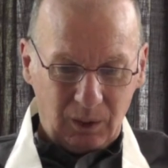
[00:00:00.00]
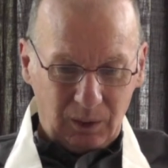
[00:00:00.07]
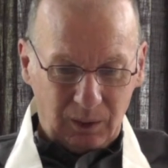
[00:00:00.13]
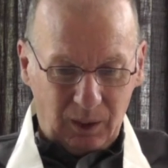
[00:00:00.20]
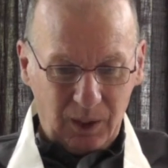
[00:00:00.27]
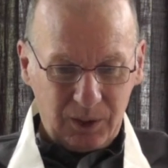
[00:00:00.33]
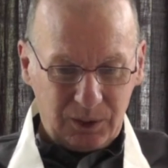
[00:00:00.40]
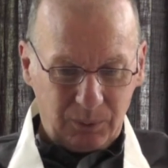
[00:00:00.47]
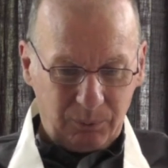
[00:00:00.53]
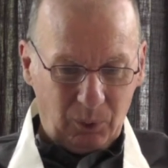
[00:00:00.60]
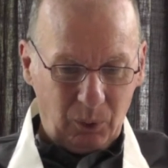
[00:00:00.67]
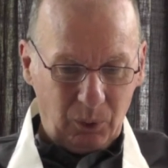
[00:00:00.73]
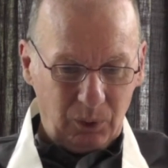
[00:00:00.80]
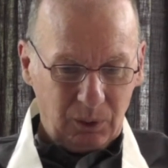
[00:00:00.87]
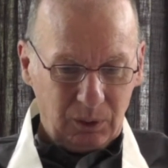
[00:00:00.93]
Last of
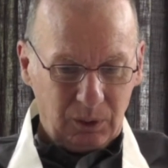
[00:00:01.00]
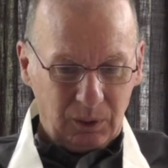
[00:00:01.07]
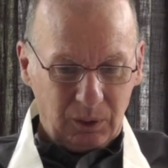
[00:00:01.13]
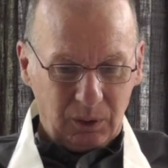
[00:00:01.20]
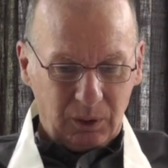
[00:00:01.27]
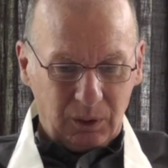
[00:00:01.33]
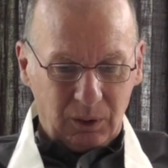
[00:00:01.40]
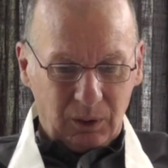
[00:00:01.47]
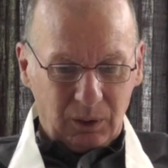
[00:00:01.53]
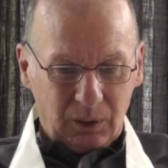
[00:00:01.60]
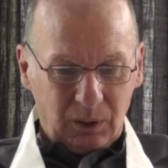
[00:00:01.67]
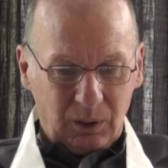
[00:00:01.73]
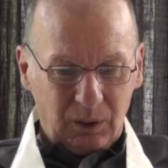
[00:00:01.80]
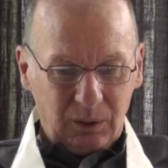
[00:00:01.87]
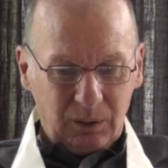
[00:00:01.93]
all,
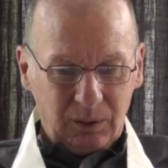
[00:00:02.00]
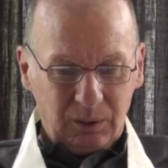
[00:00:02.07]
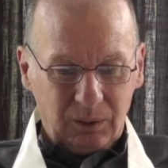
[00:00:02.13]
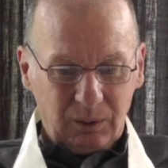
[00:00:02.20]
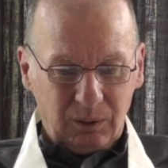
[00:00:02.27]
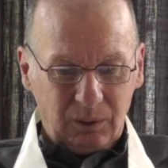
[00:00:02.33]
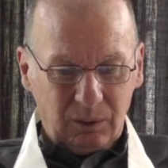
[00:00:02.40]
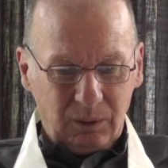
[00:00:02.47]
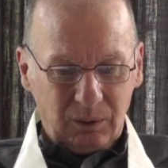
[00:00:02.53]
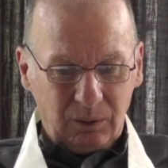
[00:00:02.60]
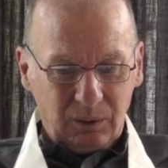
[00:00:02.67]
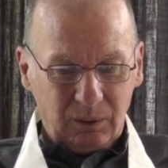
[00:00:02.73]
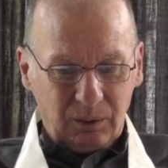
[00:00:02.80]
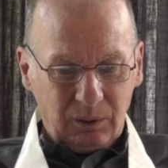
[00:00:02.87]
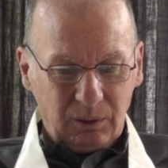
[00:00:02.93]
uh,
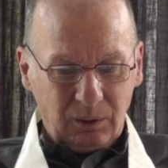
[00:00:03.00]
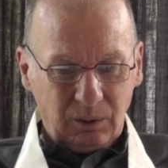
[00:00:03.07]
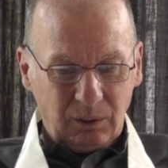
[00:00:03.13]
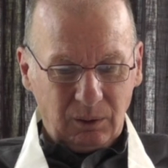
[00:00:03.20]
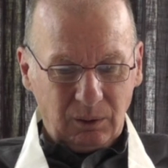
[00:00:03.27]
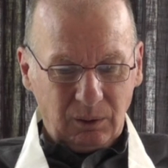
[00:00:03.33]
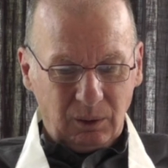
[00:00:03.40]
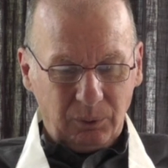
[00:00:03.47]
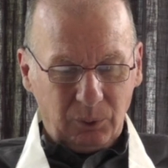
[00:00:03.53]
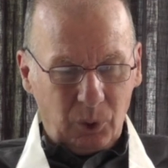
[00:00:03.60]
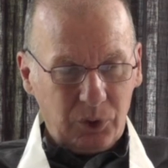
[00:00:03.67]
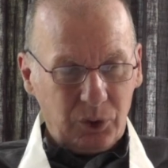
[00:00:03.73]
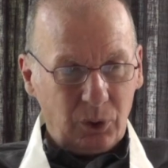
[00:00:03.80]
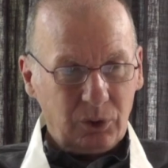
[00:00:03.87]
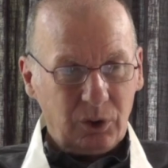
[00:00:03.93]
of
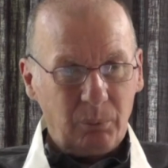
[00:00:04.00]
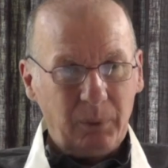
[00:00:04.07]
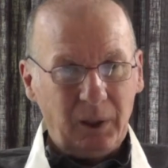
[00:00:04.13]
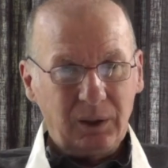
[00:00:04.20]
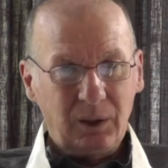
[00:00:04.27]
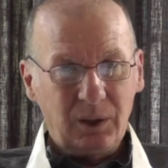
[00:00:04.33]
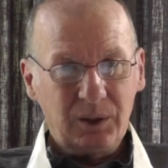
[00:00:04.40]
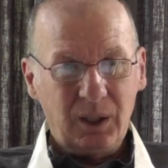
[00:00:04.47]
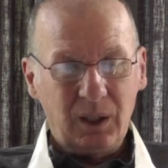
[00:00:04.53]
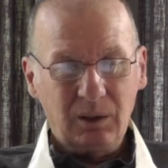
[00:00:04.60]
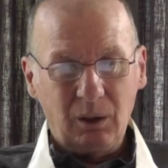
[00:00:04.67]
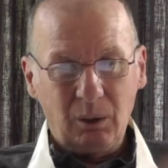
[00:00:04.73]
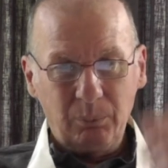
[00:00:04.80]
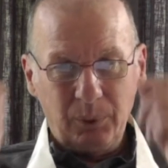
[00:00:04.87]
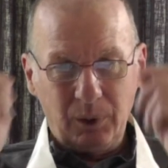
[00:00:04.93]
course, Dr. Ambedkar
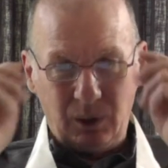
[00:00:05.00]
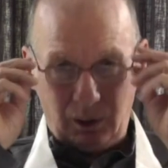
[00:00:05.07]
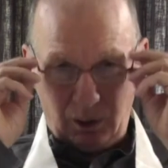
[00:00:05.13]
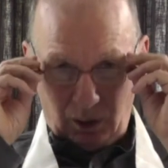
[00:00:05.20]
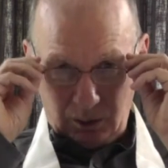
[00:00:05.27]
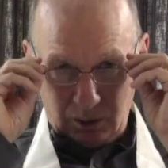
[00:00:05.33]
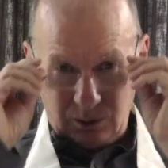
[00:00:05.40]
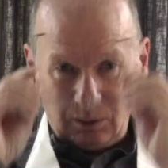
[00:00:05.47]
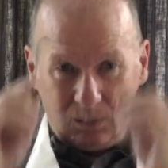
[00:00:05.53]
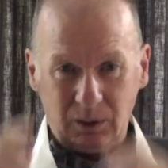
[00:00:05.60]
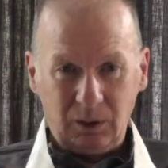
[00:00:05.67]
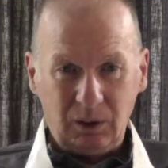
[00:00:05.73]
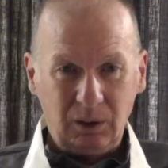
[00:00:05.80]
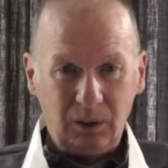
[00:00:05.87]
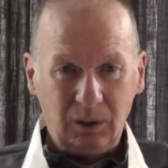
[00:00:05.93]
set up uh,
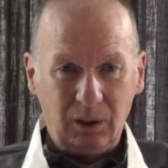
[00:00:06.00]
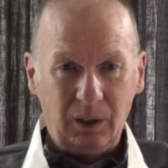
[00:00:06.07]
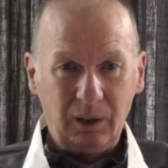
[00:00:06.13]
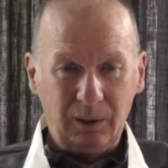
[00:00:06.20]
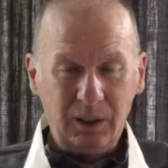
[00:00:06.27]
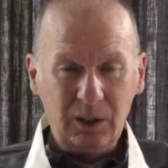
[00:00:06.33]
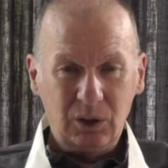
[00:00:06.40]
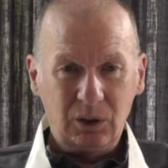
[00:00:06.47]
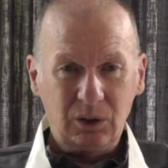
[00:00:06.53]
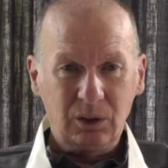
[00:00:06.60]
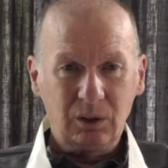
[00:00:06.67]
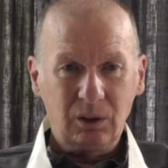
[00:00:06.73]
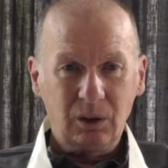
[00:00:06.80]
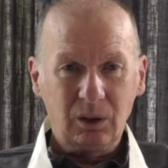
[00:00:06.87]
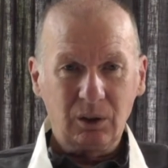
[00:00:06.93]
uh at
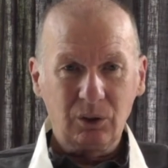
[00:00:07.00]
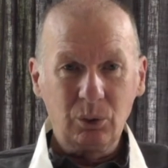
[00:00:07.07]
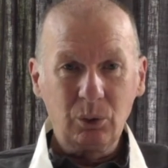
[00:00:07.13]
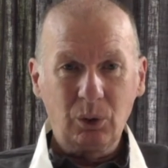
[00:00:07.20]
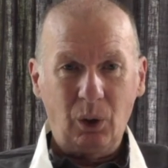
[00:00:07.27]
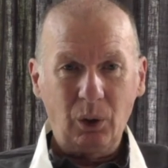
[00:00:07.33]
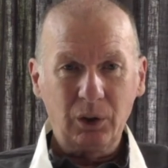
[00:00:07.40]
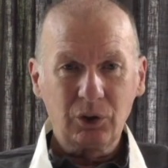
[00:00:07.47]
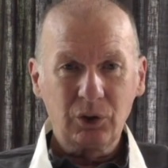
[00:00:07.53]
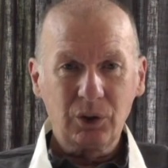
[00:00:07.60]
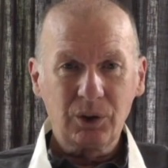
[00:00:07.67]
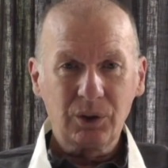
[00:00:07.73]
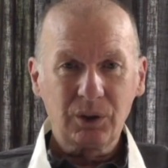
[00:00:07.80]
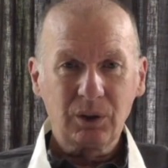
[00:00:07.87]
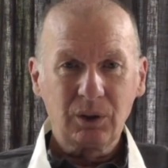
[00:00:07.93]
least uh, two
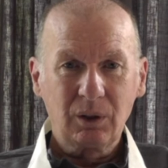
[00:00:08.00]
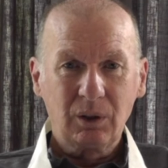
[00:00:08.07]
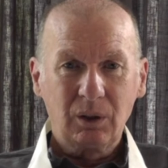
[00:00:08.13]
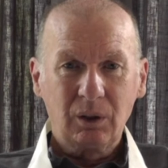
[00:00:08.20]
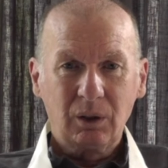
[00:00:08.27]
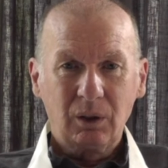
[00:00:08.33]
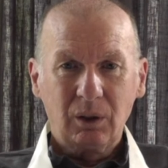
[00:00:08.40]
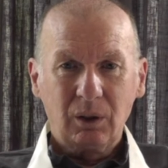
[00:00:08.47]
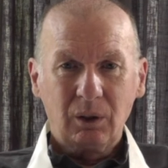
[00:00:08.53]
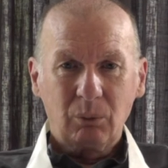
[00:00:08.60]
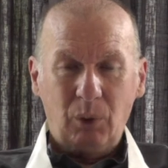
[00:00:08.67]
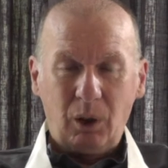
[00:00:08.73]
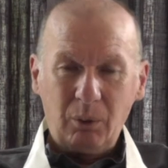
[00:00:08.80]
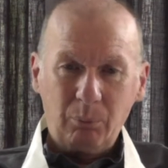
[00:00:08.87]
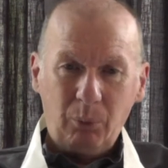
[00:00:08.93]
colleges,
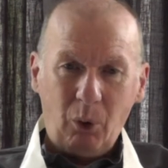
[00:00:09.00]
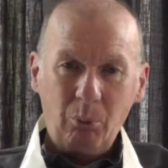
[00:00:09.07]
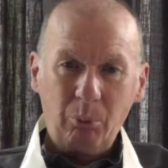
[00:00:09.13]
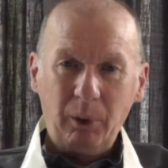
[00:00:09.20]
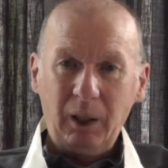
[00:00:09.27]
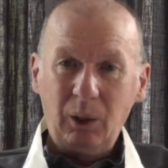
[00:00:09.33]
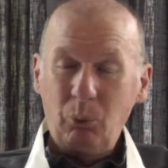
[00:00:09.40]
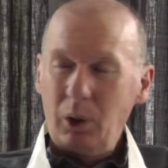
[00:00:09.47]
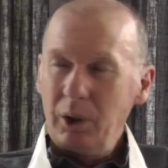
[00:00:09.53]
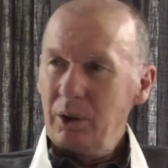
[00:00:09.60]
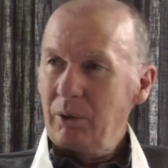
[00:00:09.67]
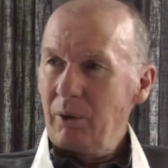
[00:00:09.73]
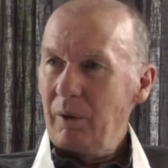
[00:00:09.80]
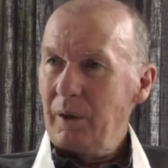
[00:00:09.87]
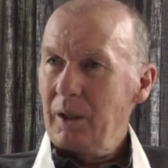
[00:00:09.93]
one in Bombay and one
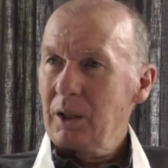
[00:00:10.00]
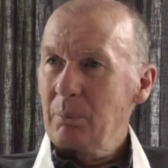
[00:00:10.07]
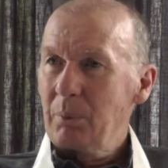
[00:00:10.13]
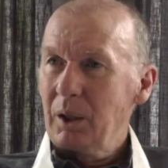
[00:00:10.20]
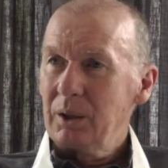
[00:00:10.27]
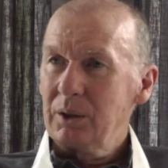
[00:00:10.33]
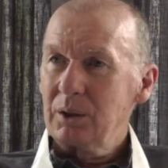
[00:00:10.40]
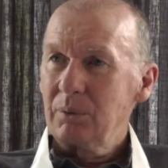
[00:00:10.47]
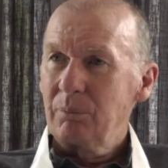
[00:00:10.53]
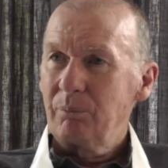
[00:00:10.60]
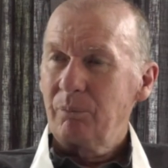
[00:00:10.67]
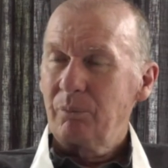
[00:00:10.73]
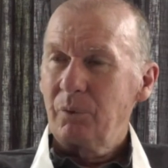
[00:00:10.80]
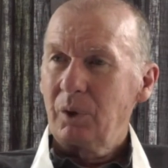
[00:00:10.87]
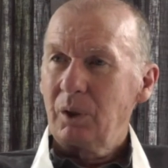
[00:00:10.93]
in Aurangabad
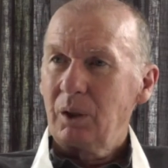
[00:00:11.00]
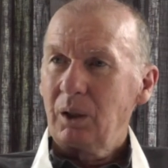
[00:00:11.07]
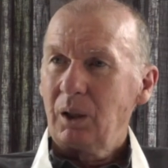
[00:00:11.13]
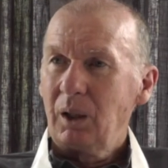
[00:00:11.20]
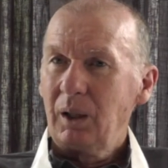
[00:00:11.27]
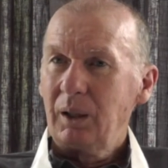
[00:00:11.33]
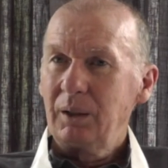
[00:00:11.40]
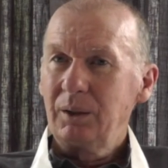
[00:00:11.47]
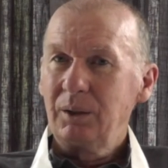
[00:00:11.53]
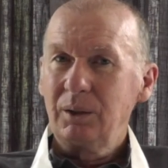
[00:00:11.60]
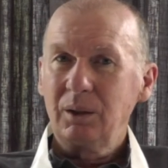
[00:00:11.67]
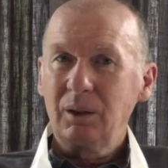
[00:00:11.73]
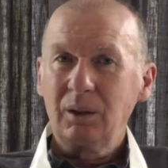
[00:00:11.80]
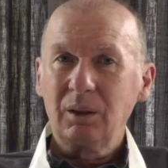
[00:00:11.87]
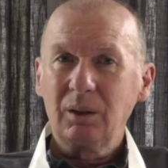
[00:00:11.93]

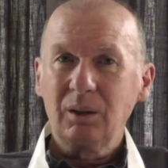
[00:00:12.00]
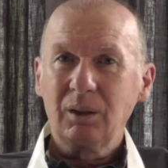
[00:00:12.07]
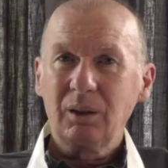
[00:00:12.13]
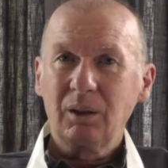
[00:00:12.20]
and uh,